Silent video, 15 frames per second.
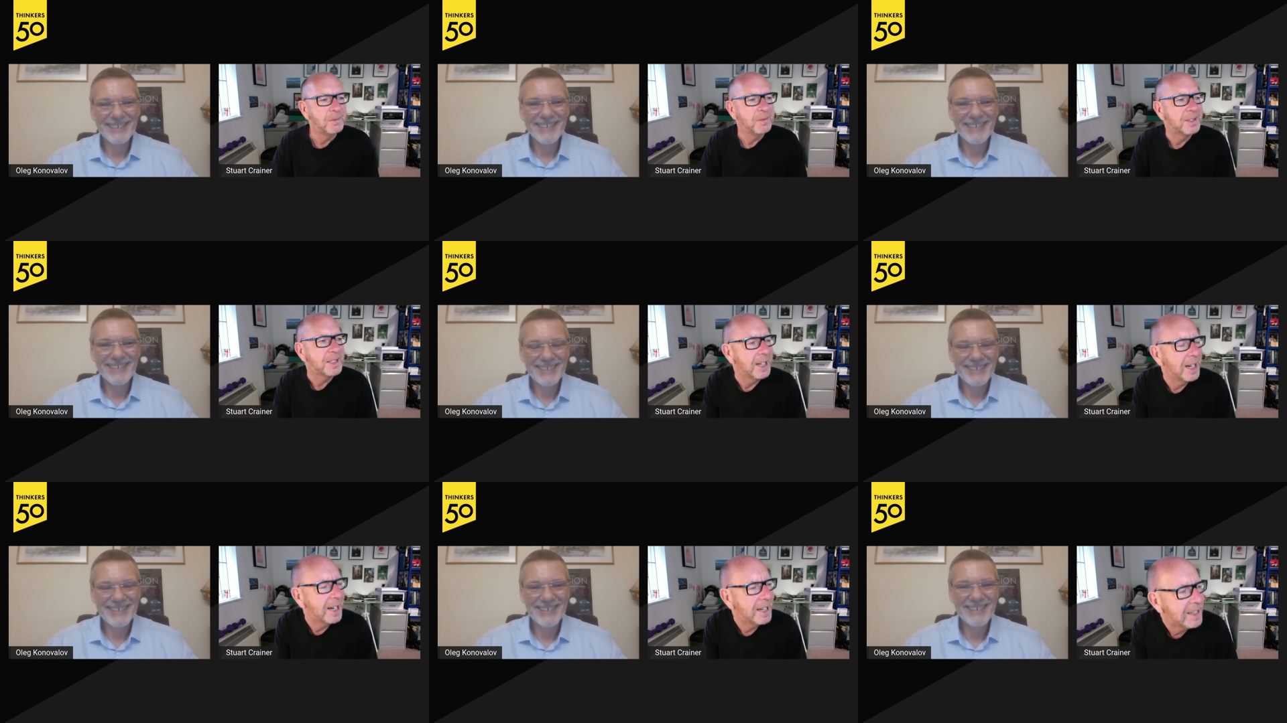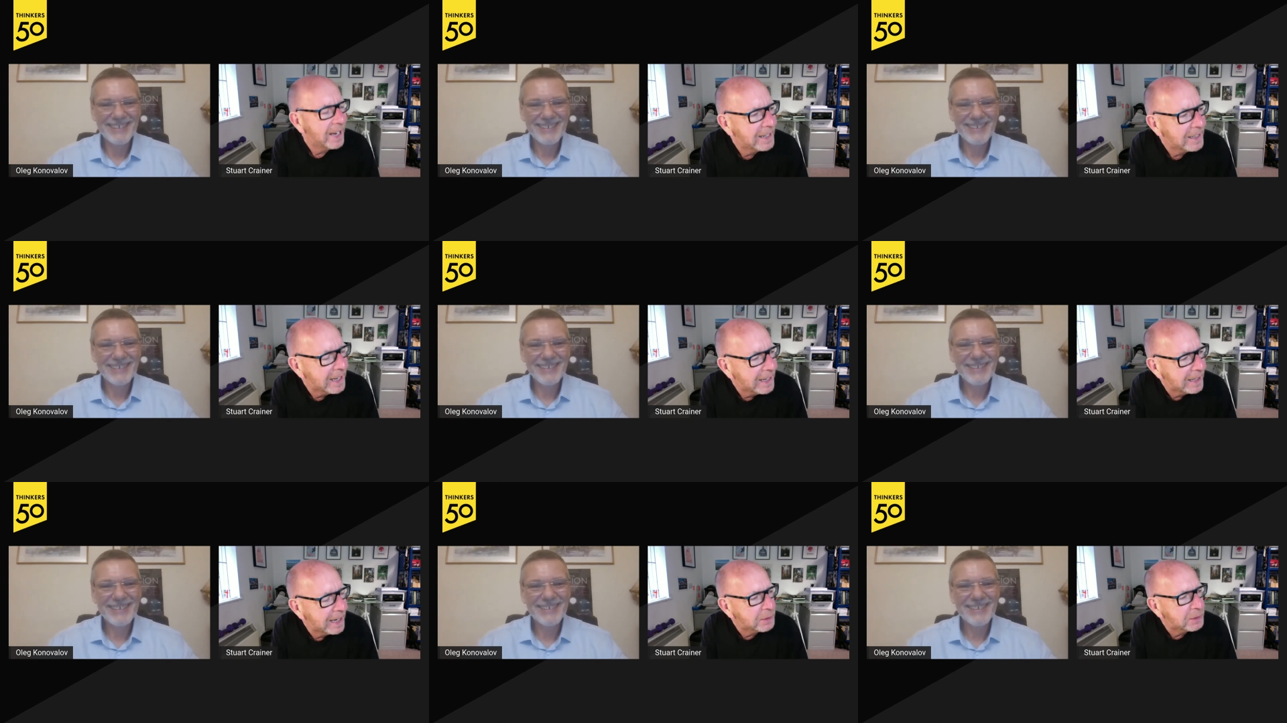Speaker 1: So,
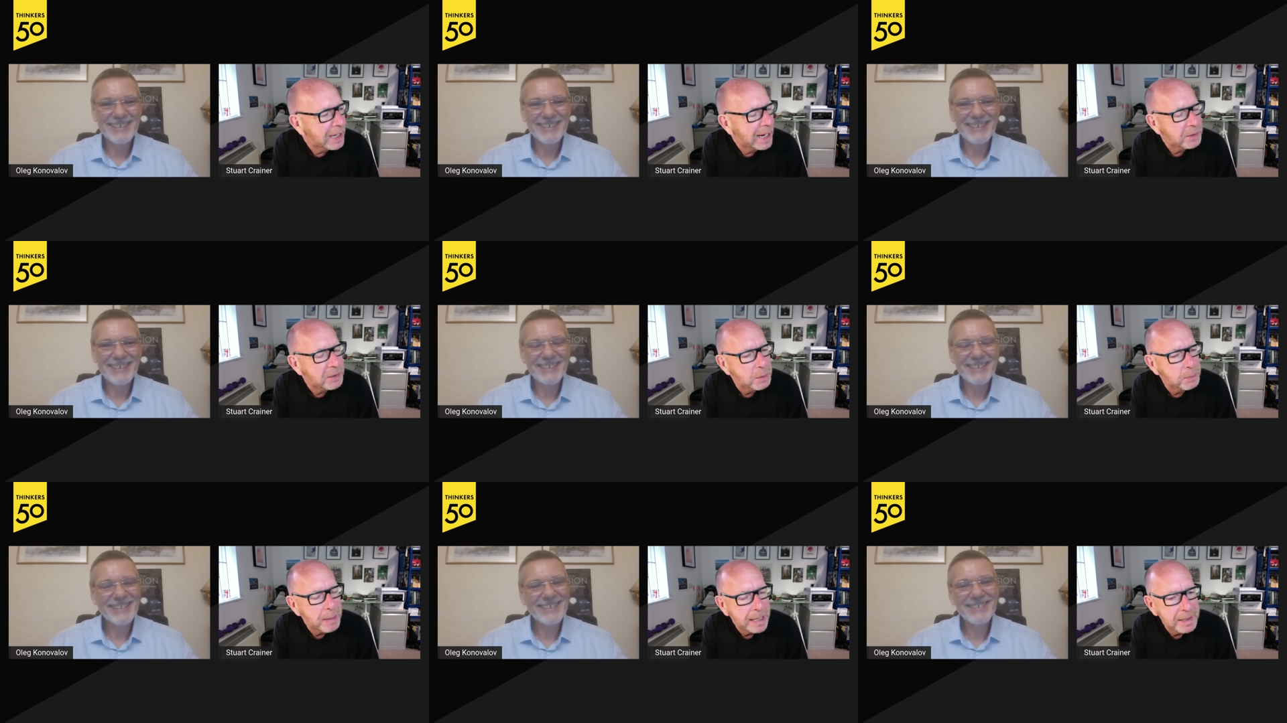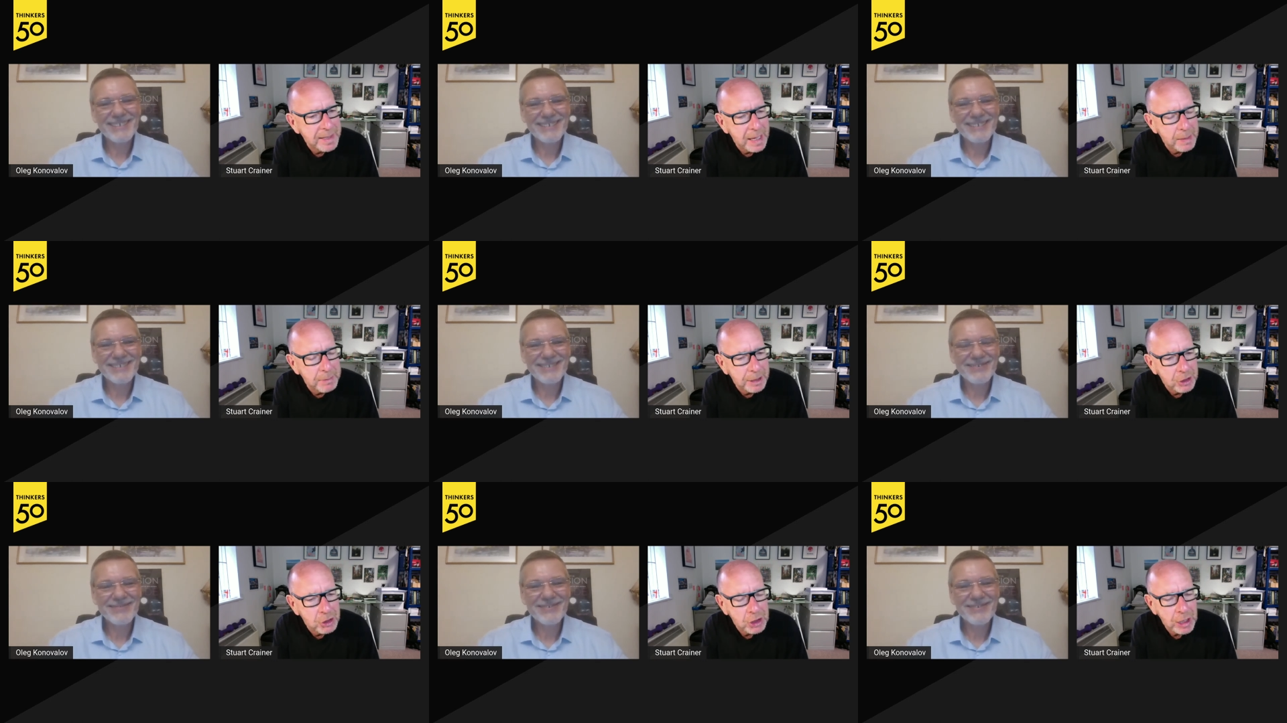how's, how's the
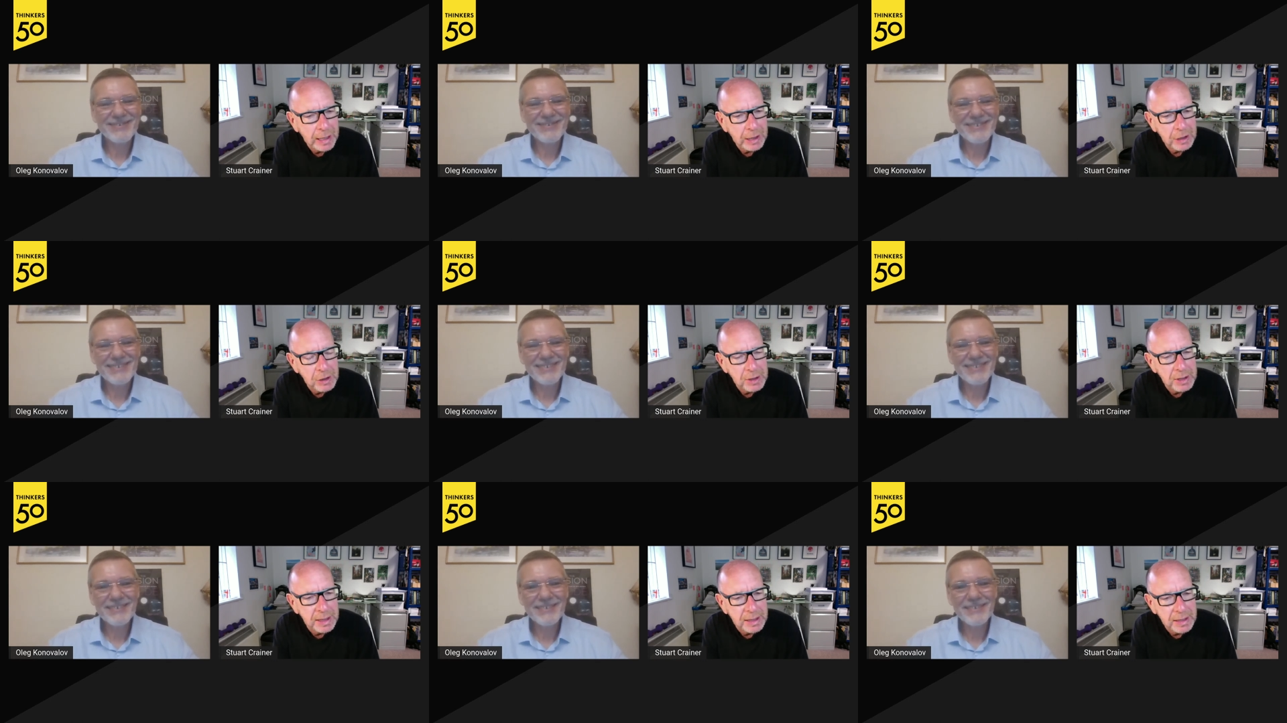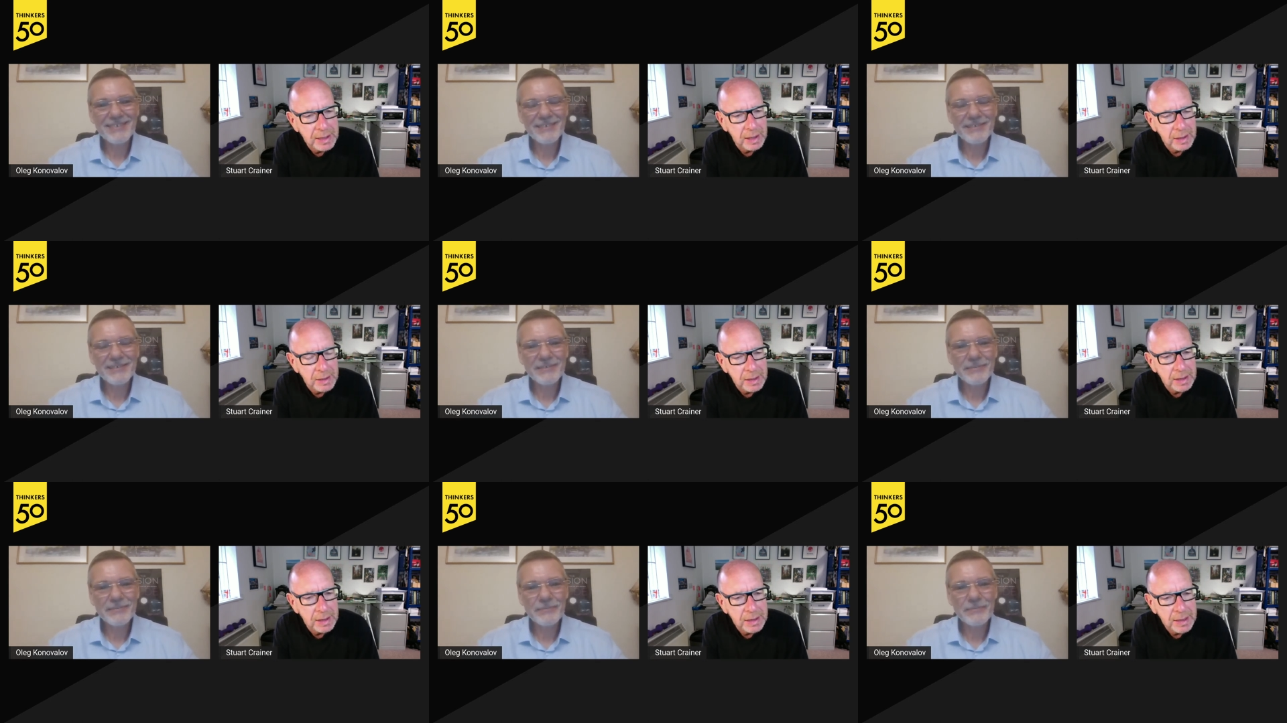pandemic challenged these
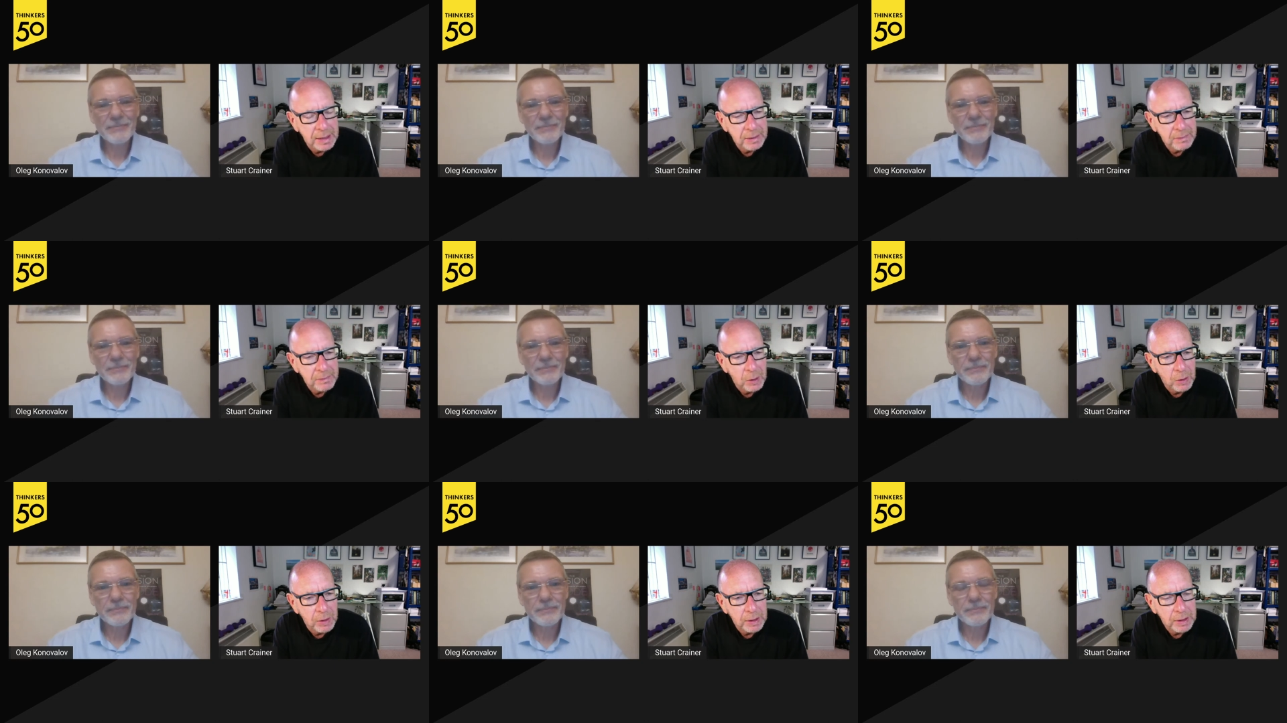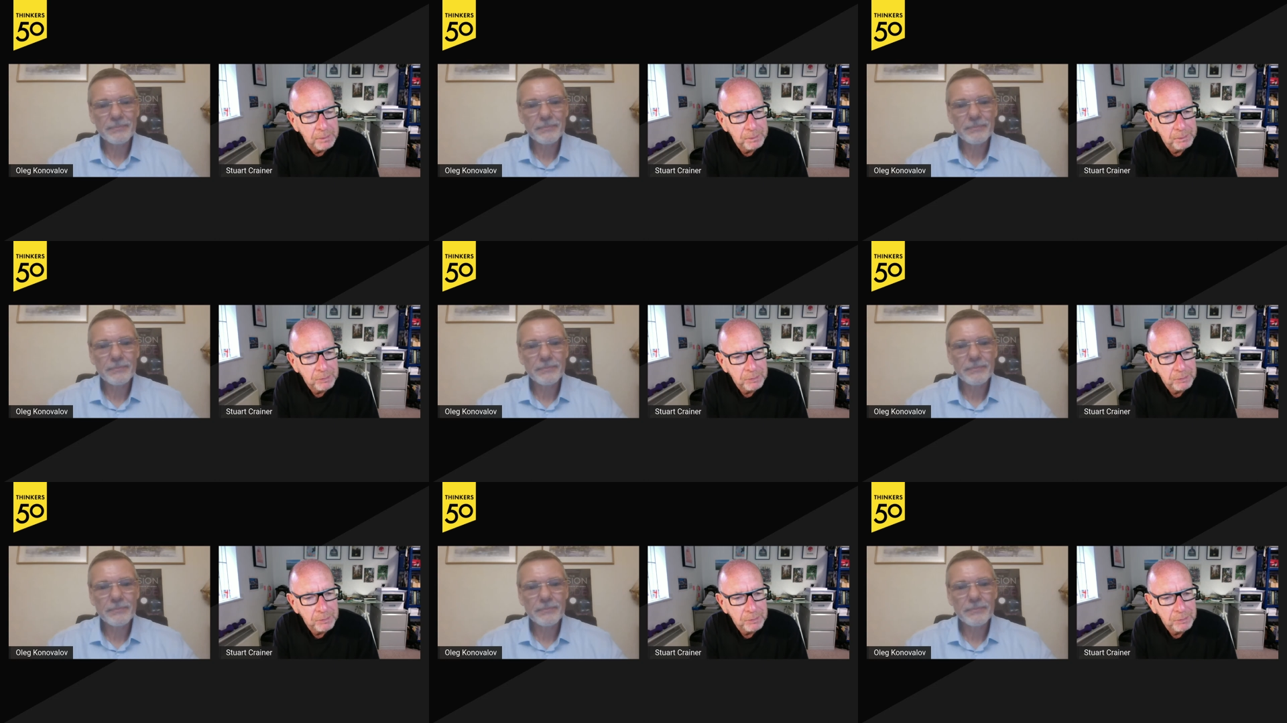ideas then, Oleg?